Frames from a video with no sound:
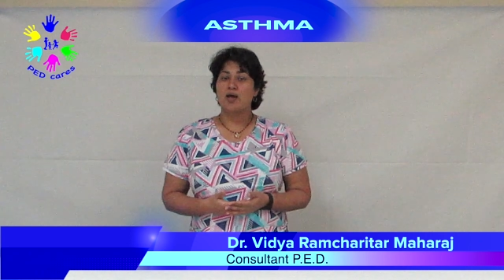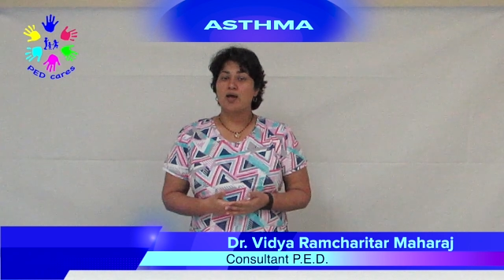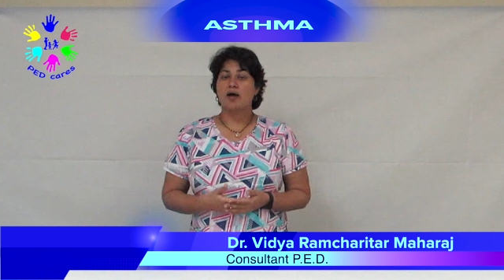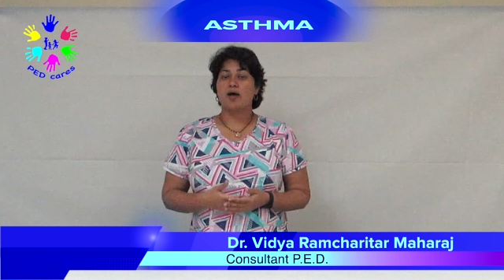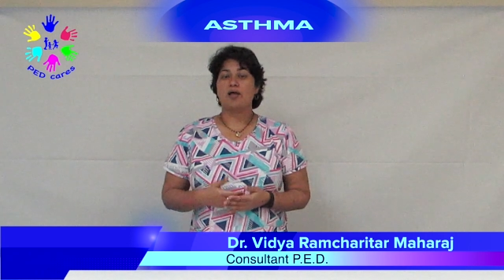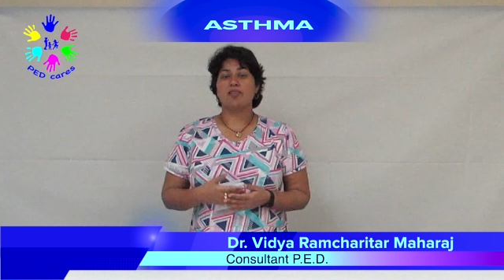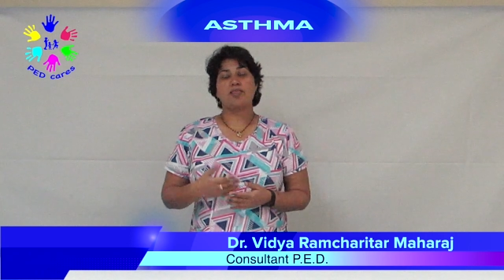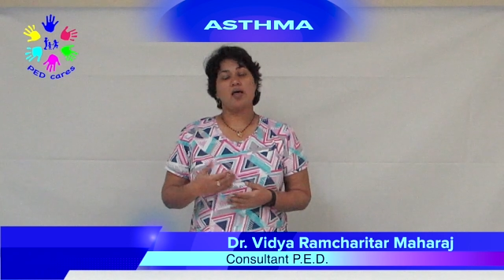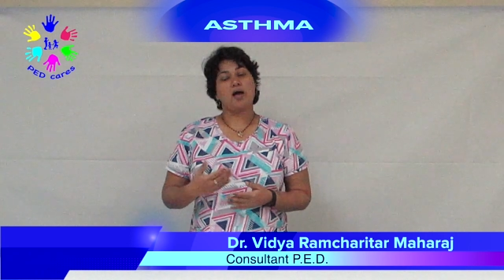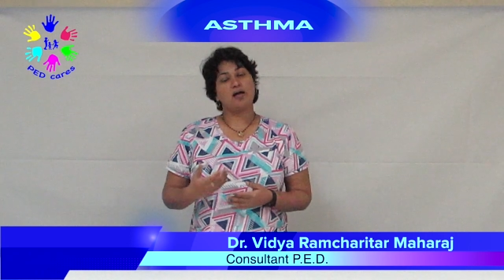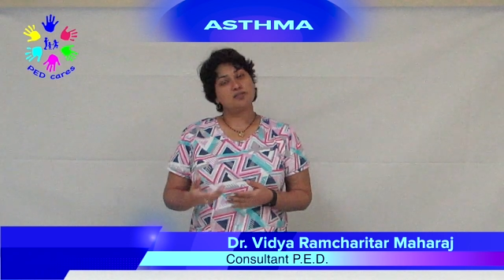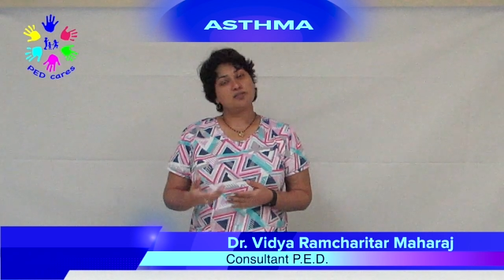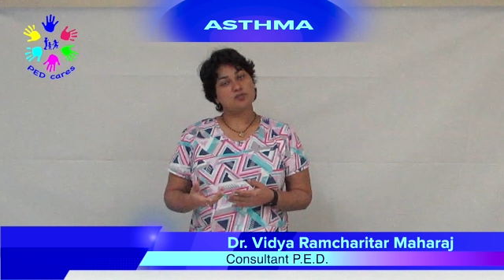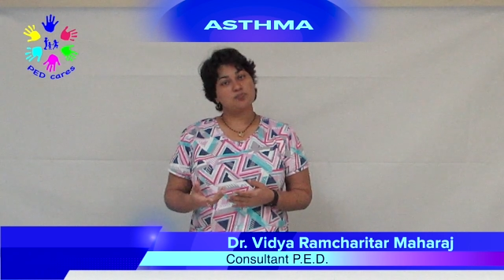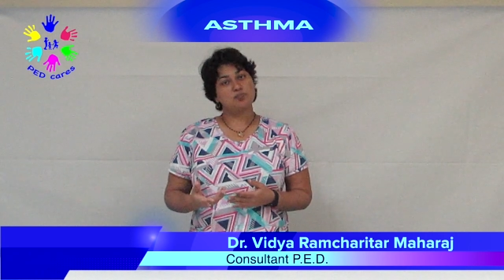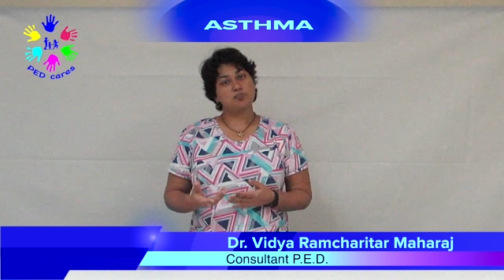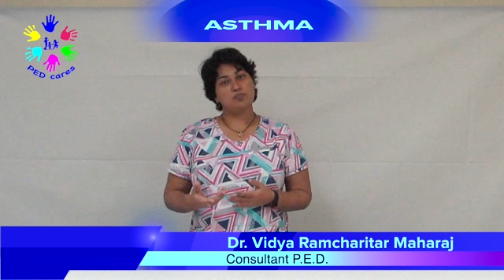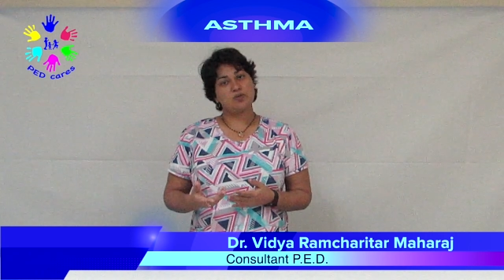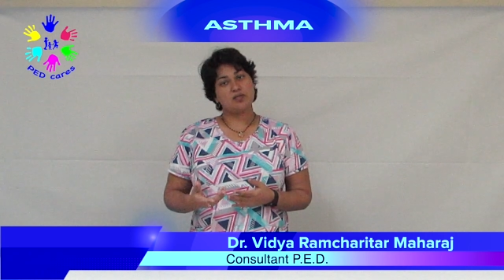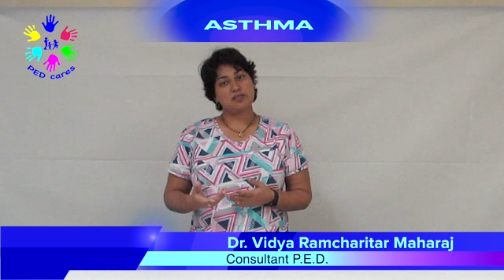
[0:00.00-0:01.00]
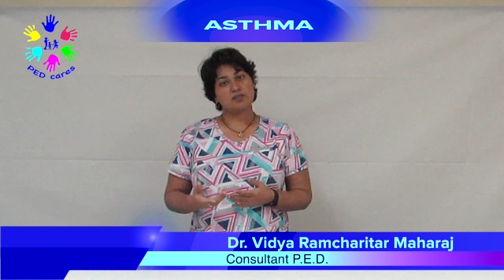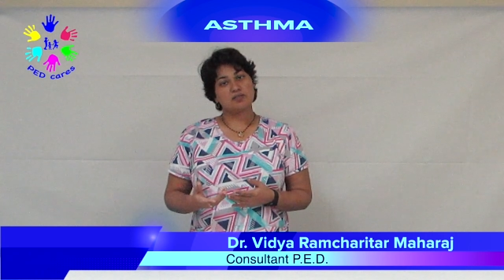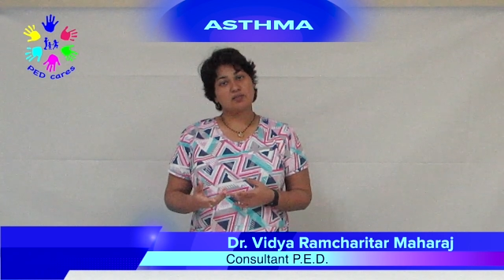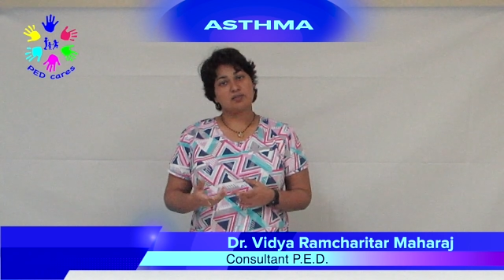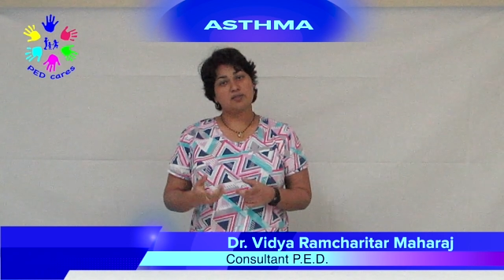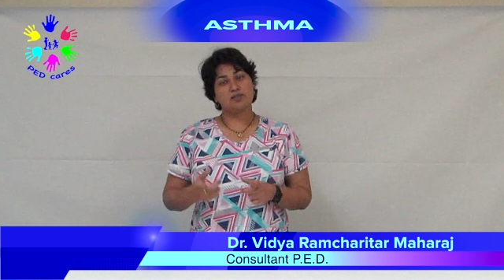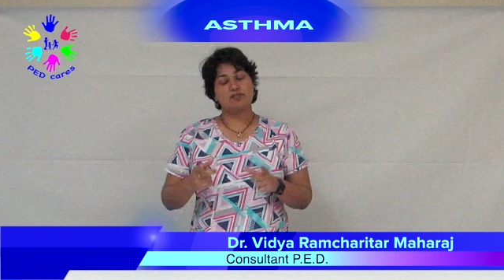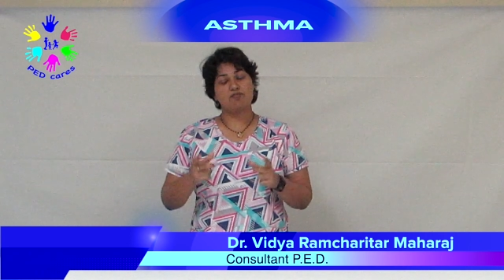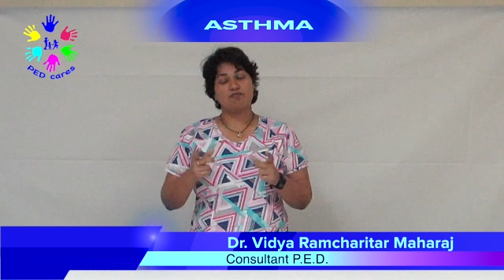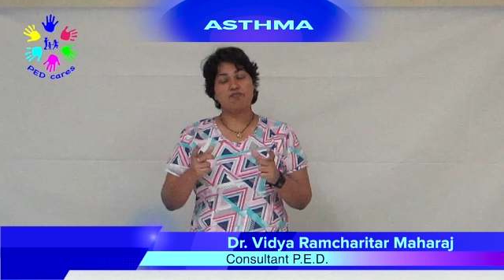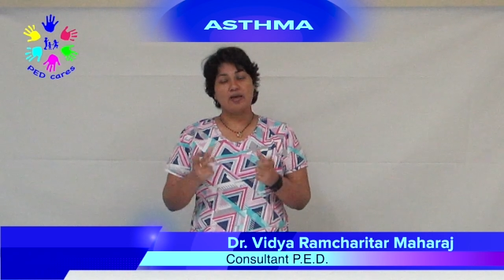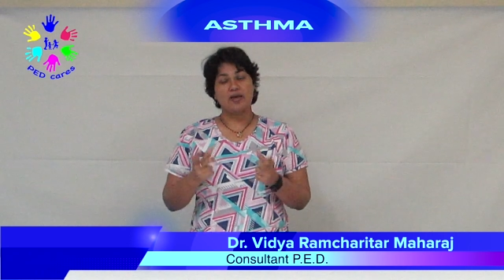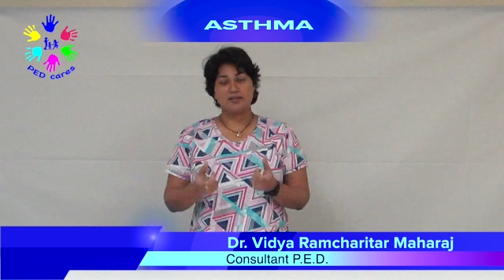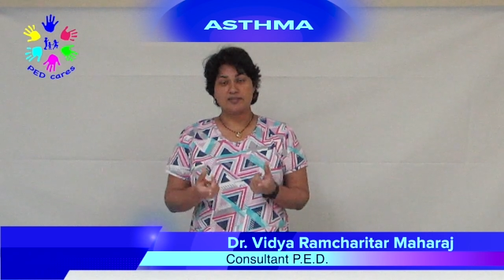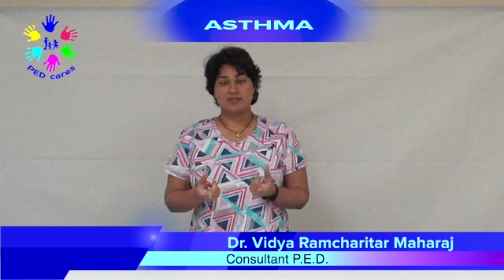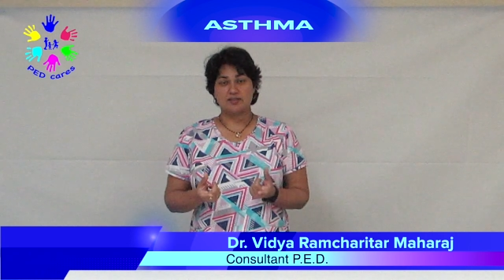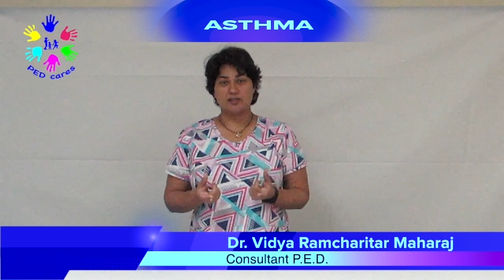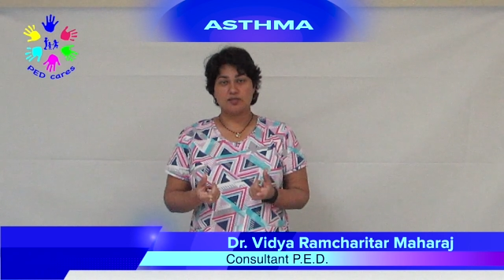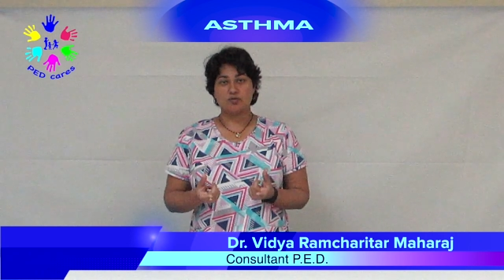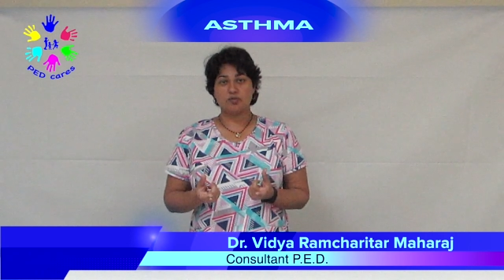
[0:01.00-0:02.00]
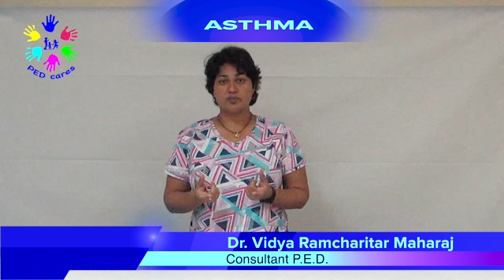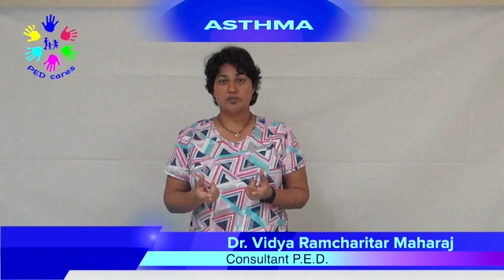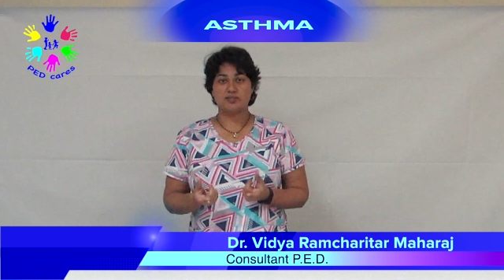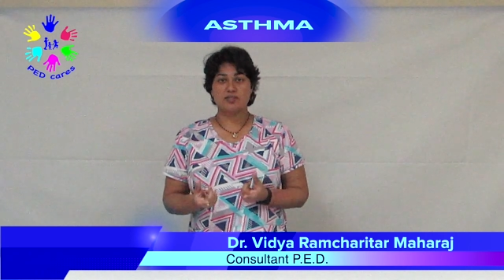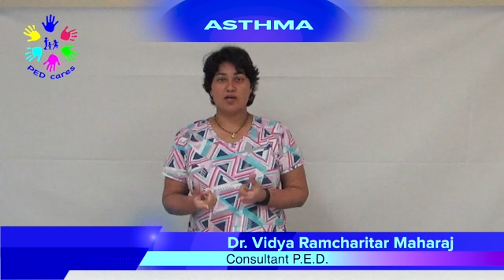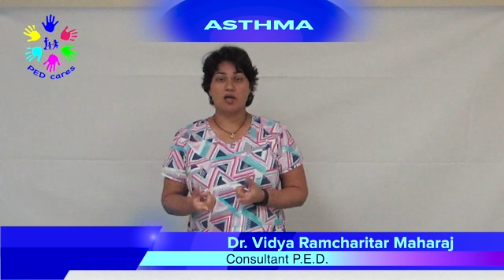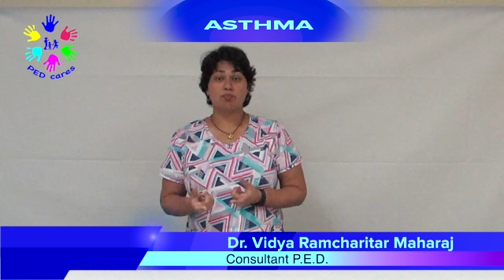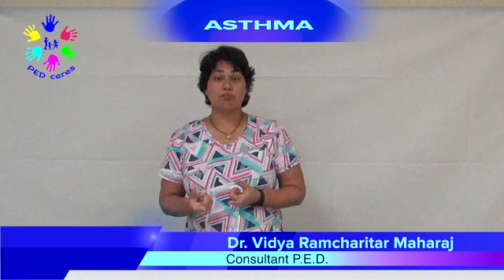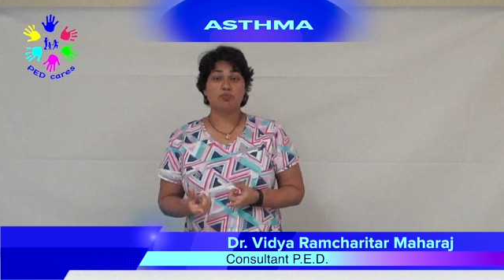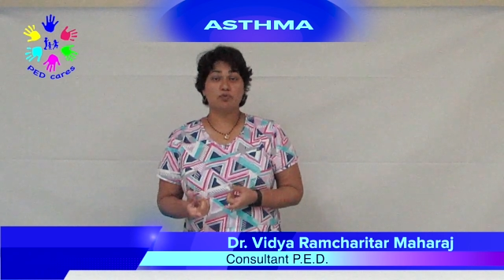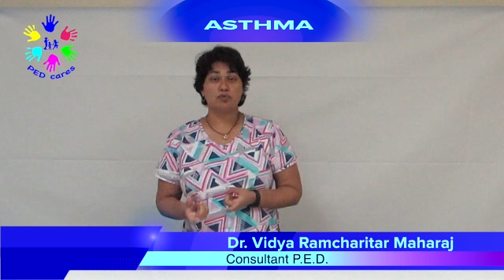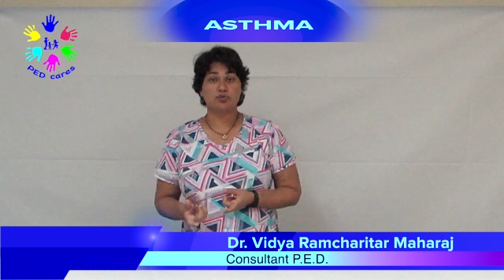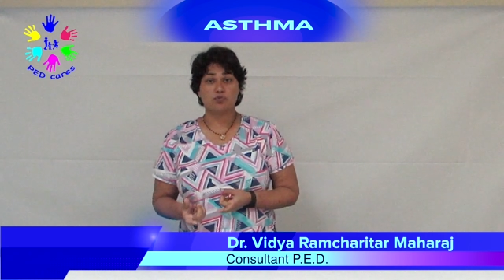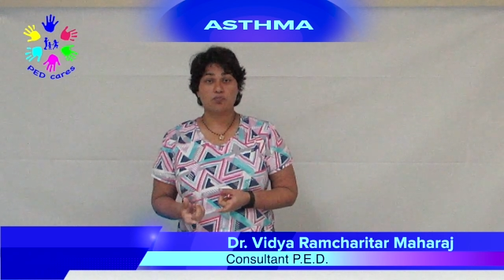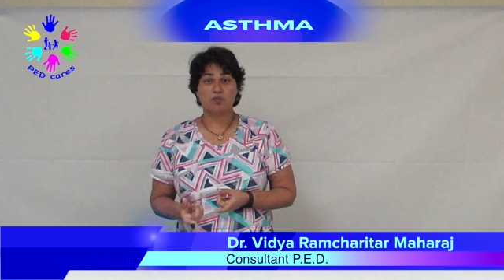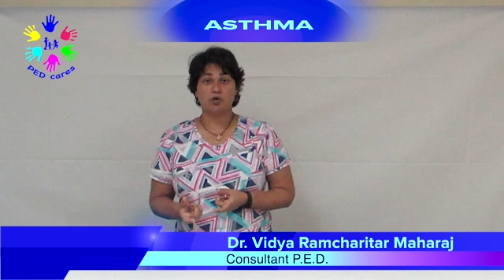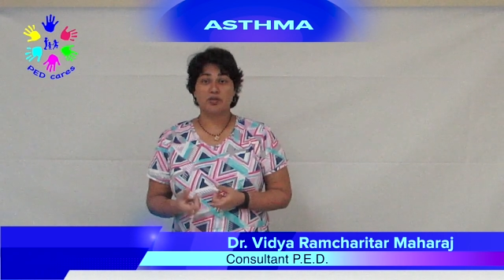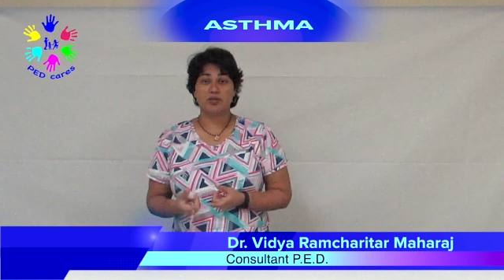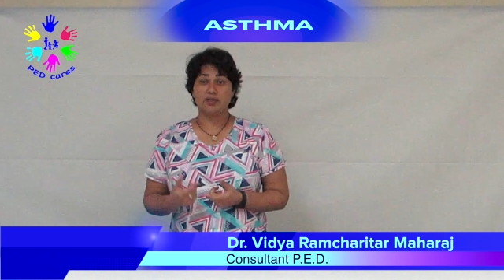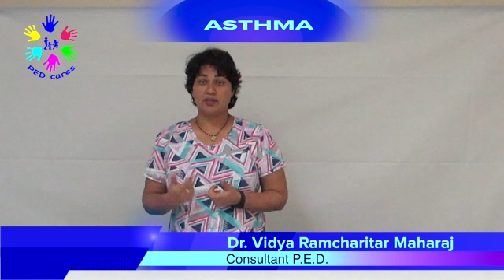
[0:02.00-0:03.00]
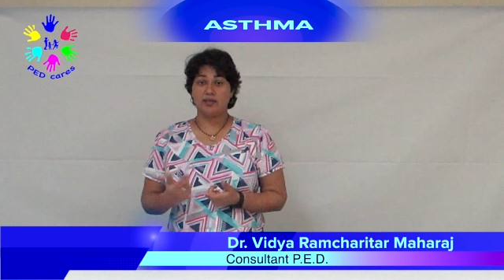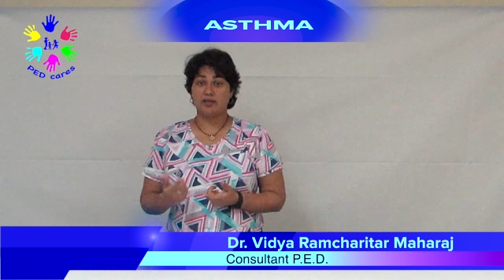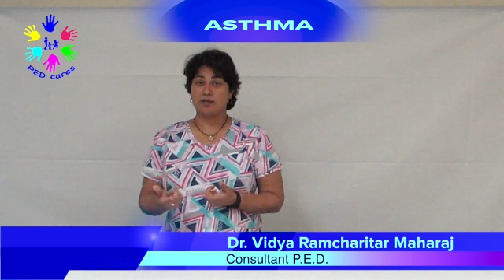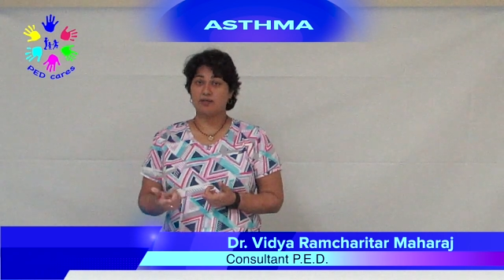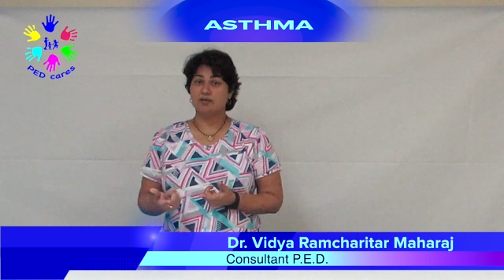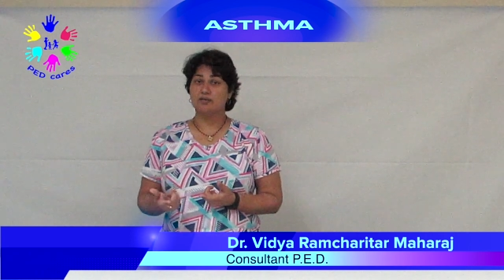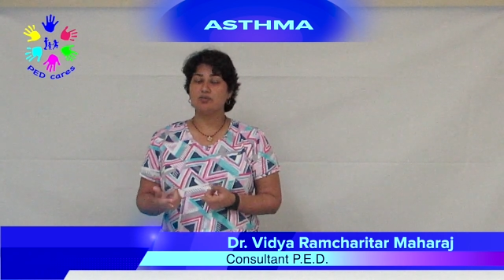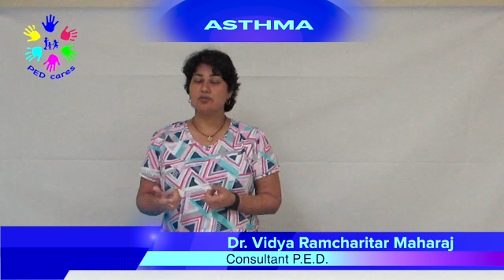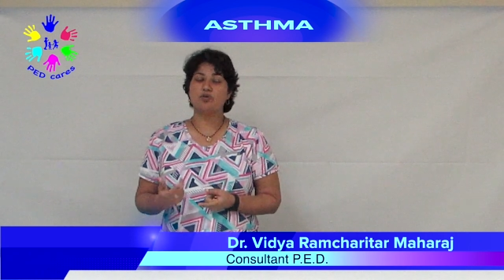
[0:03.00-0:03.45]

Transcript: And that's basically the Ventolin or the salbutamol inhaler.